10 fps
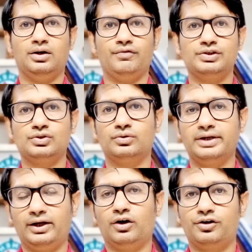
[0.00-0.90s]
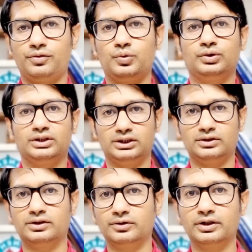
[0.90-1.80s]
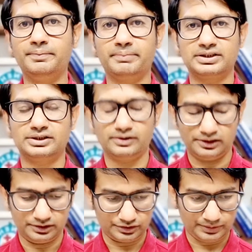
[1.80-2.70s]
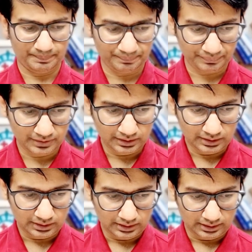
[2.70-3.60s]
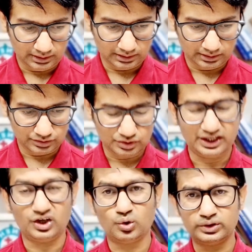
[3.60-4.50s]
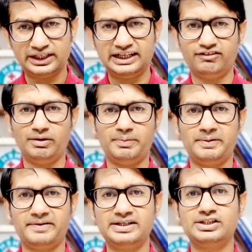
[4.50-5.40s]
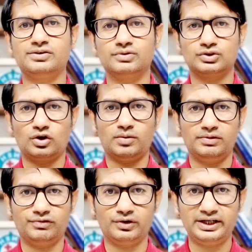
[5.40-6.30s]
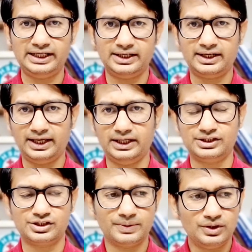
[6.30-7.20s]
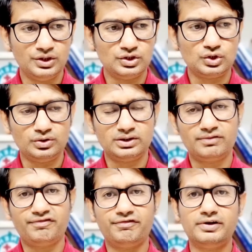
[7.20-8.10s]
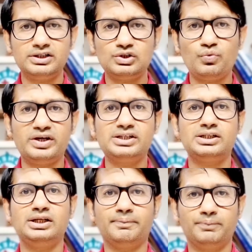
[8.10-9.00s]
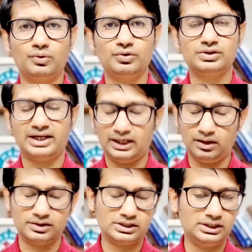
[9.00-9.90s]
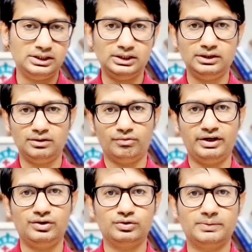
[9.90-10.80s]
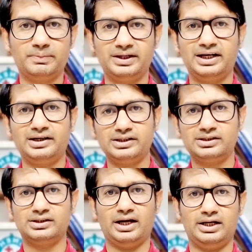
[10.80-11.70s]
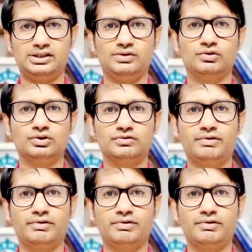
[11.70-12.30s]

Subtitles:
which could contribute to the present illness. So in growth and development wise, she was normal for age. So first, when she approached, she went to the pediatrician, and she was